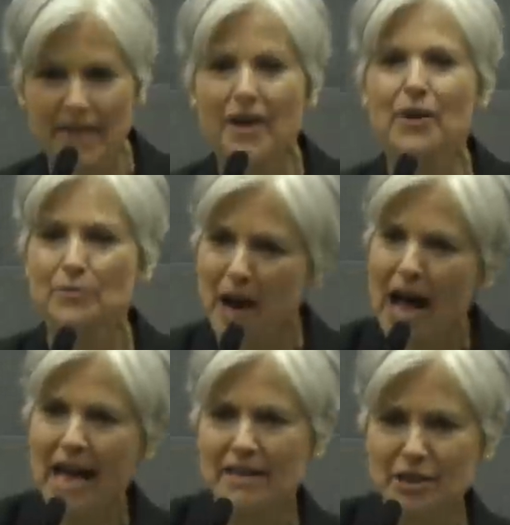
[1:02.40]
and their
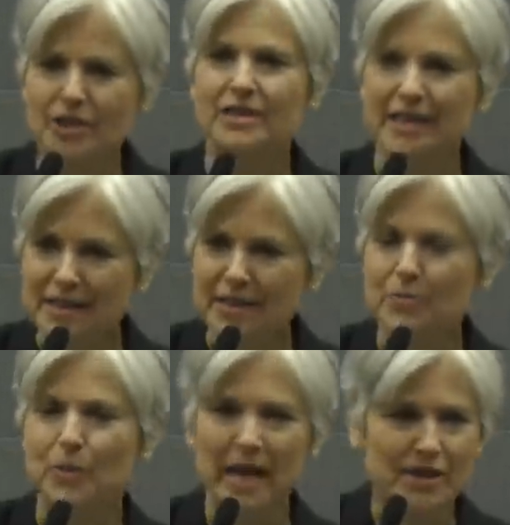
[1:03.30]
right to
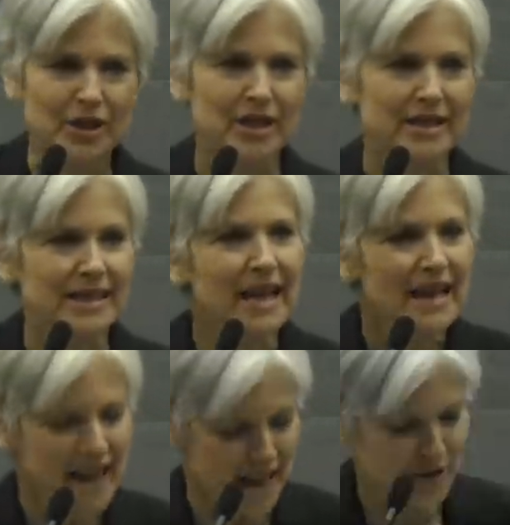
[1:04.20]
decent wages
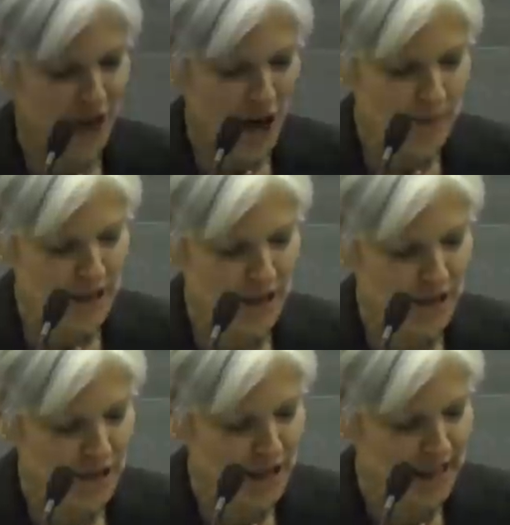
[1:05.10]
and job
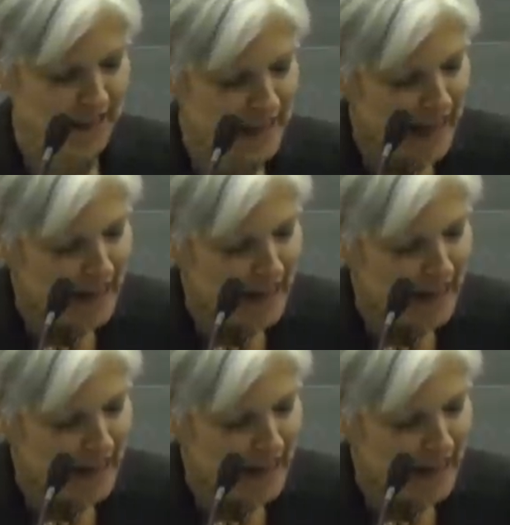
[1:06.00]
security.